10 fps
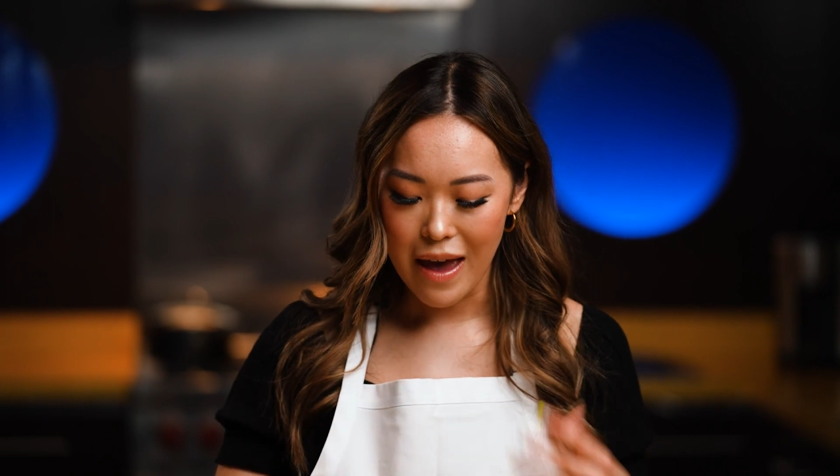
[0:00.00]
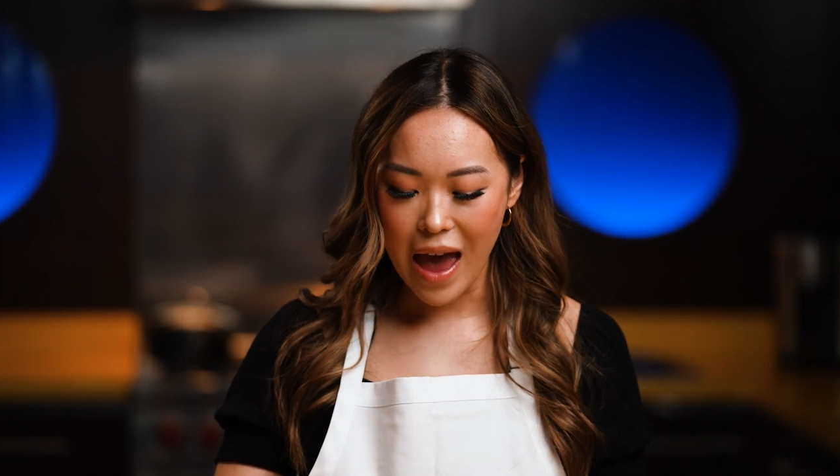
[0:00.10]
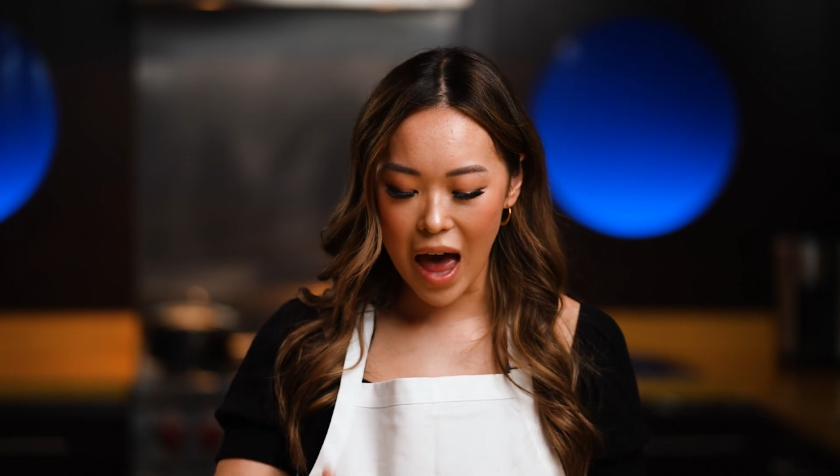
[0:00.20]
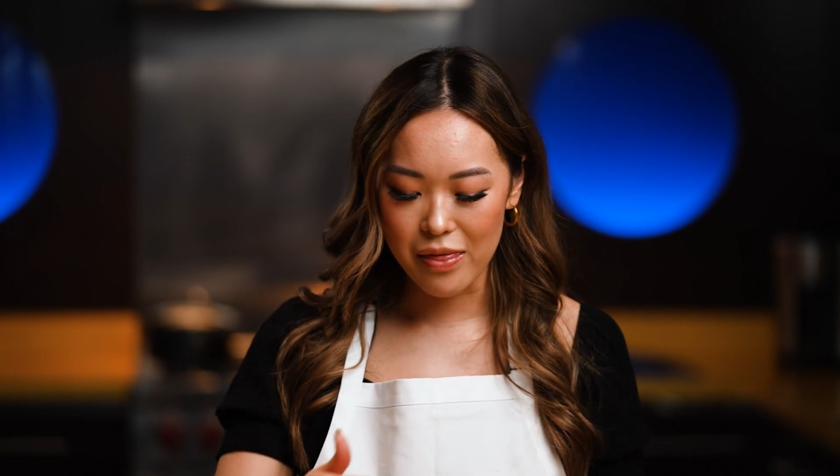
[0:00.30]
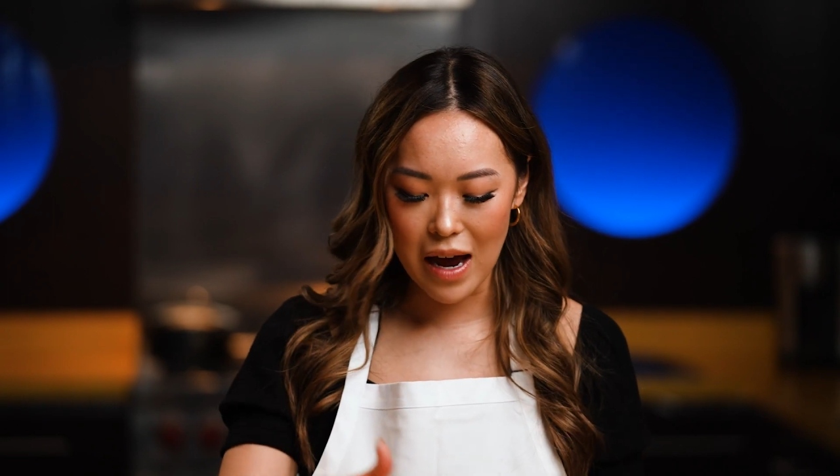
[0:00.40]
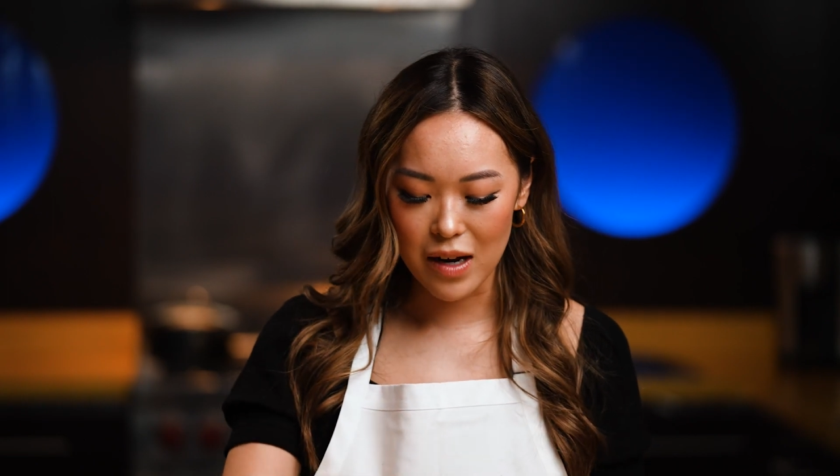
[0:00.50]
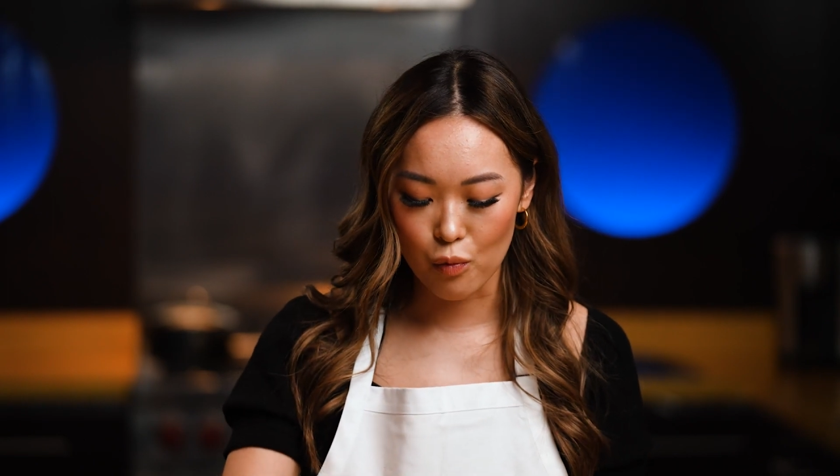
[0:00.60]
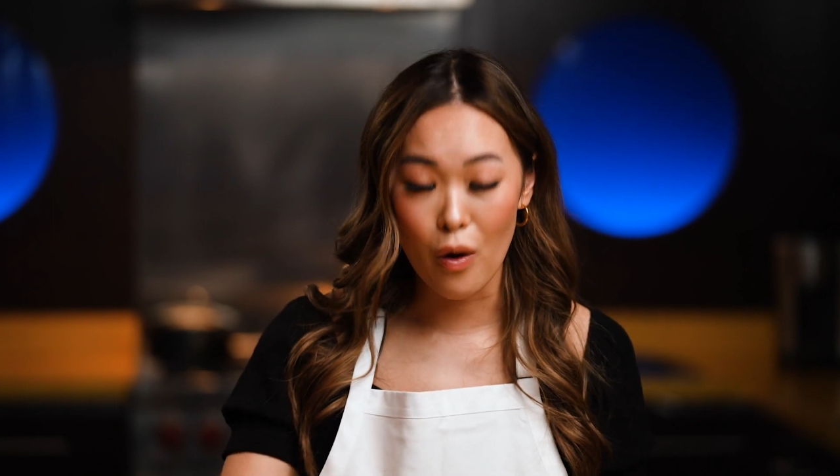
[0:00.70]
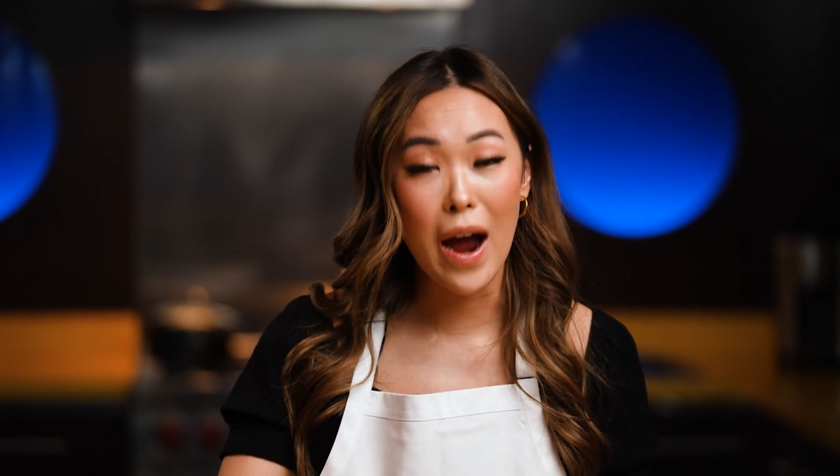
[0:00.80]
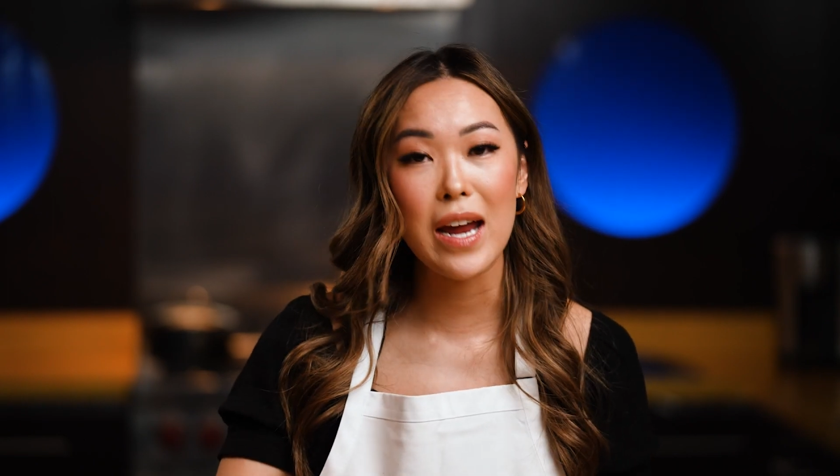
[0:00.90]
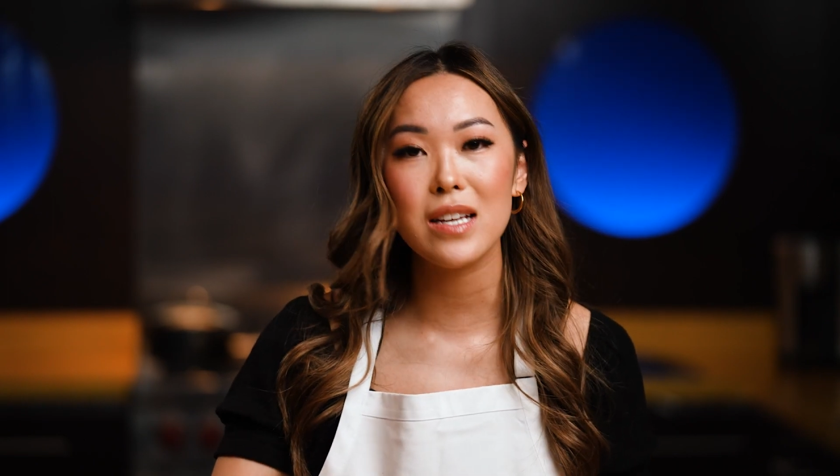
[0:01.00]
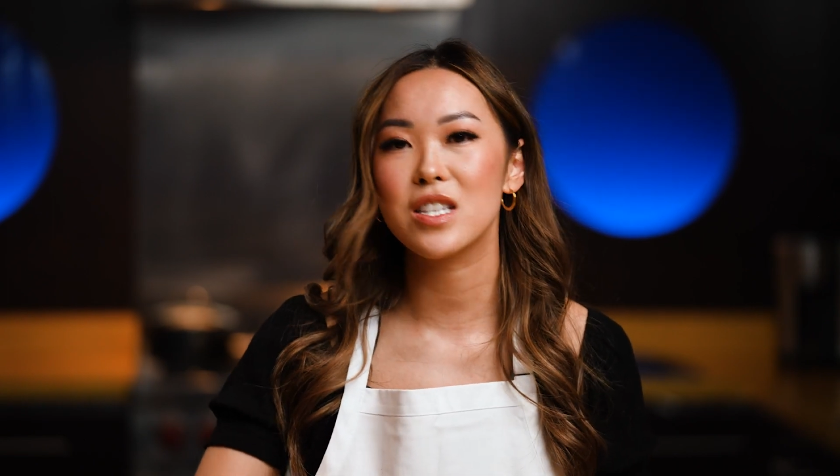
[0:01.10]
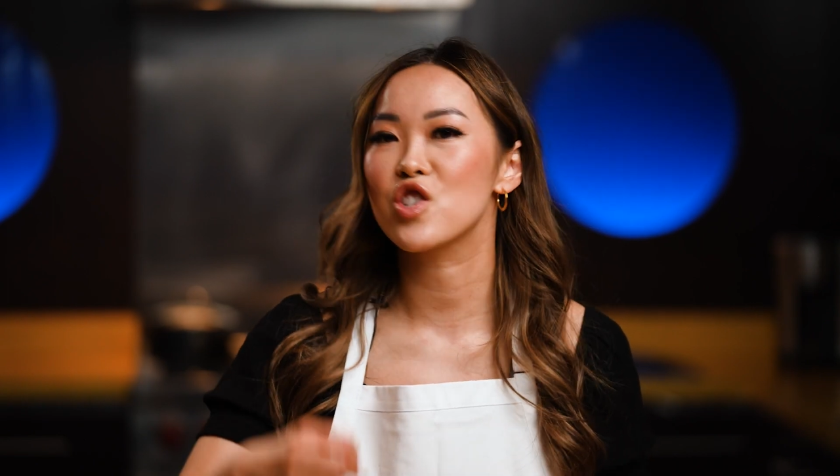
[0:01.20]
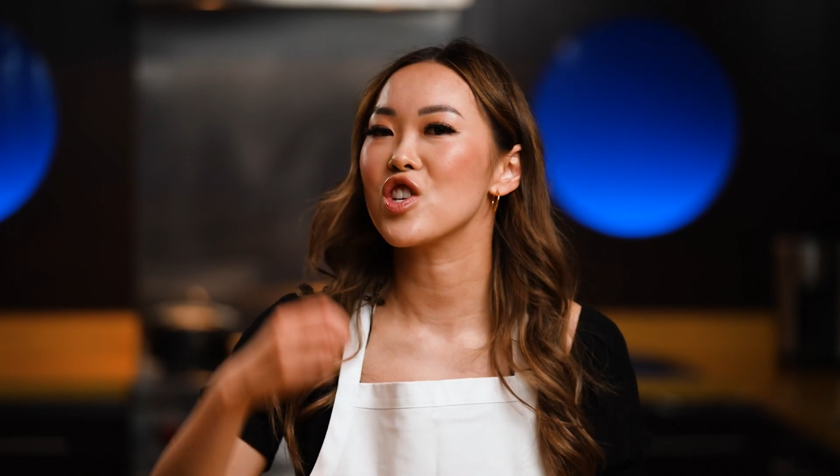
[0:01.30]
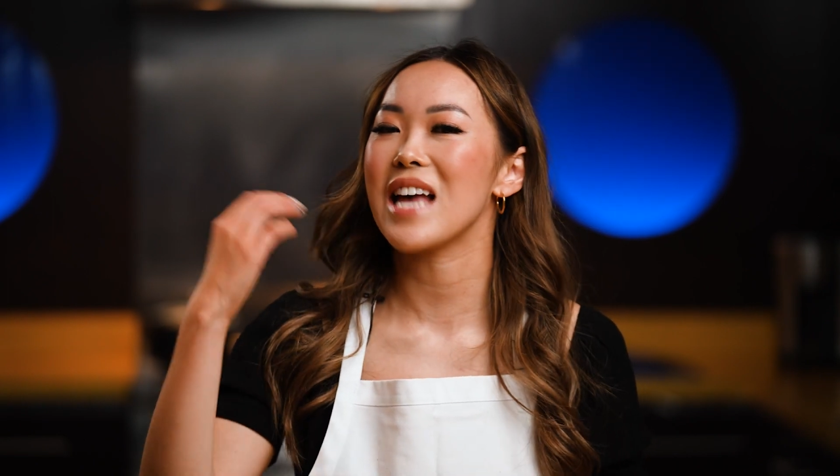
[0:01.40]
and that rice
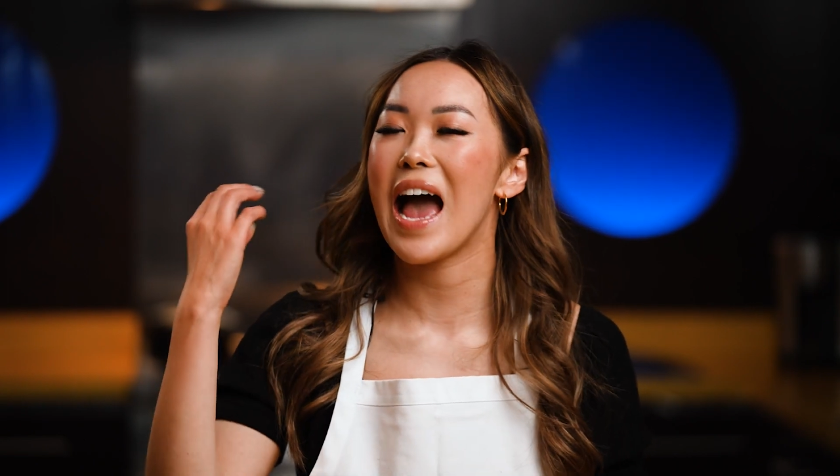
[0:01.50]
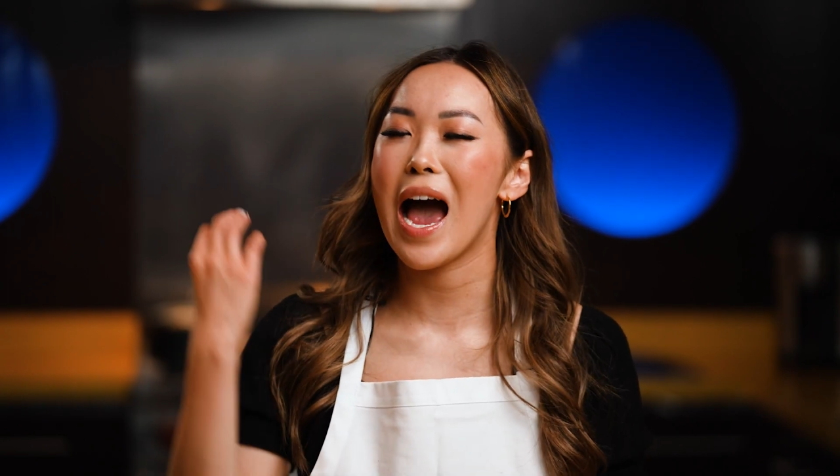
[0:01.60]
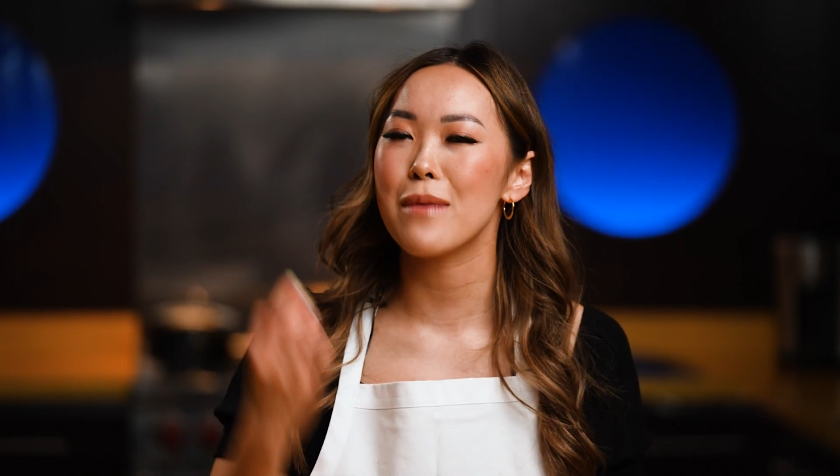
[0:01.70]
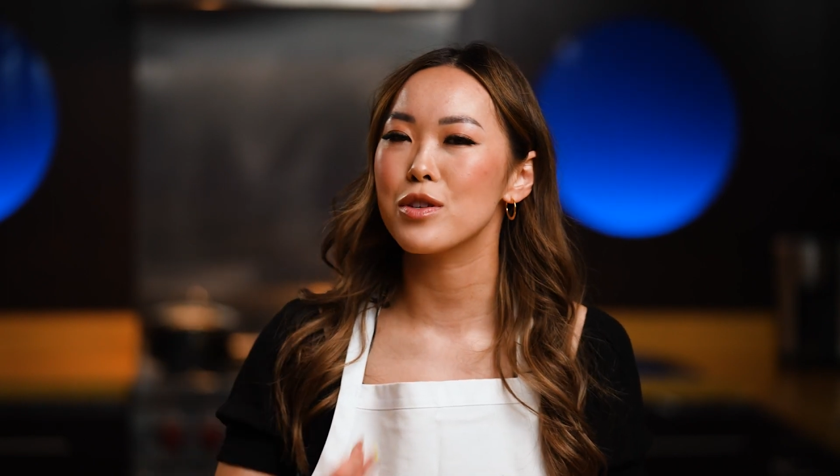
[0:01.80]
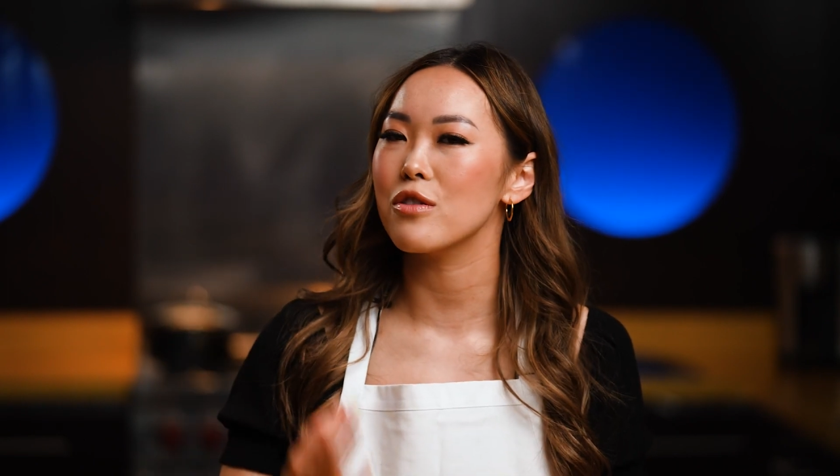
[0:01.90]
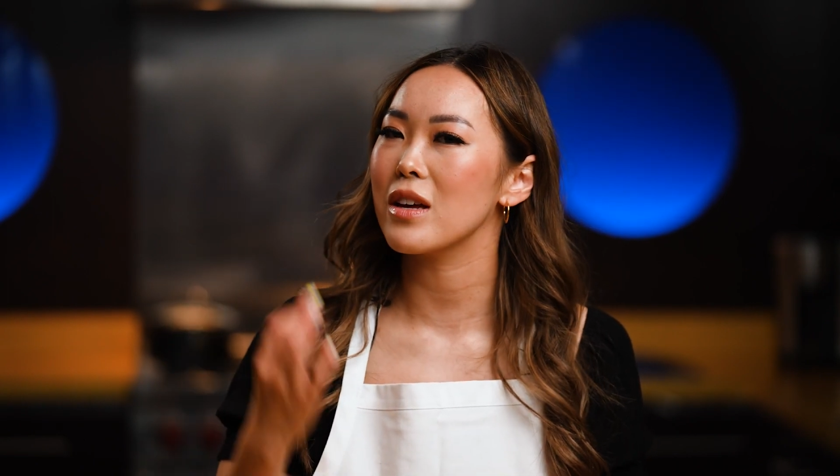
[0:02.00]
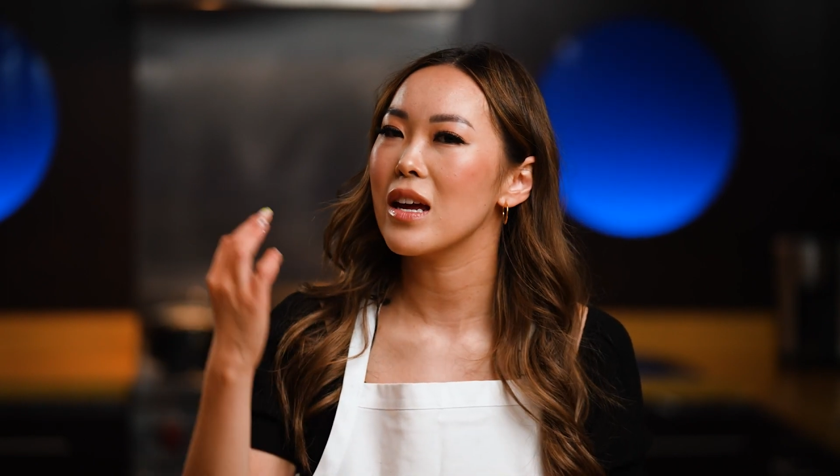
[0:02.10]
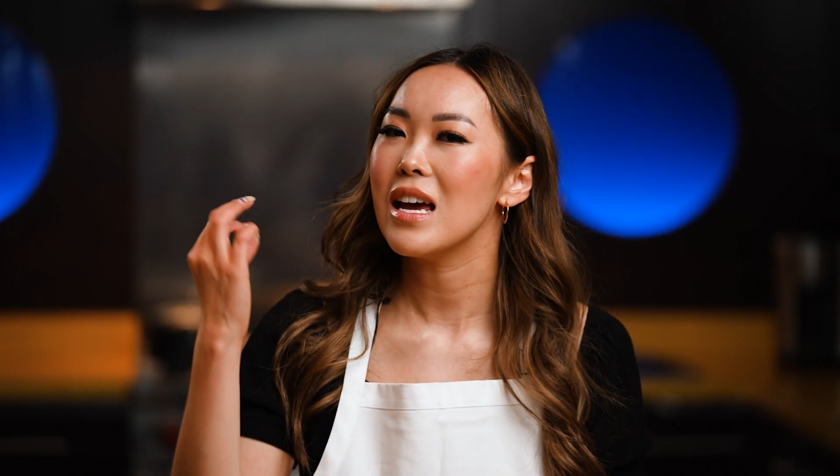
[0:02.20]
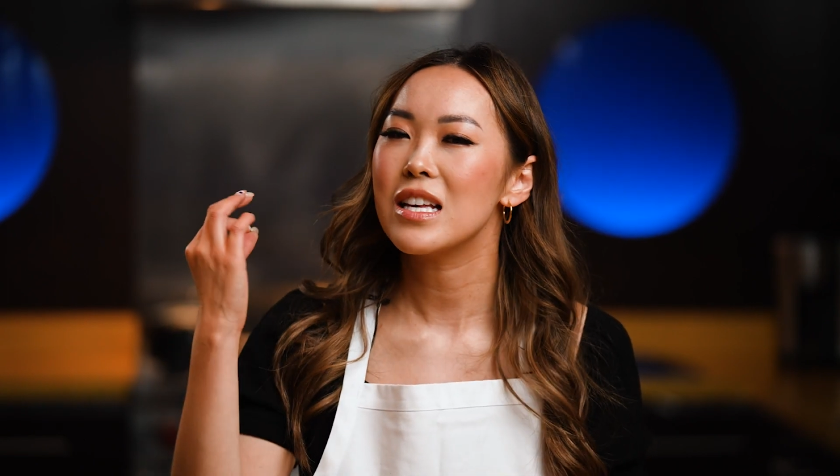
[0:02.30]
just absolutely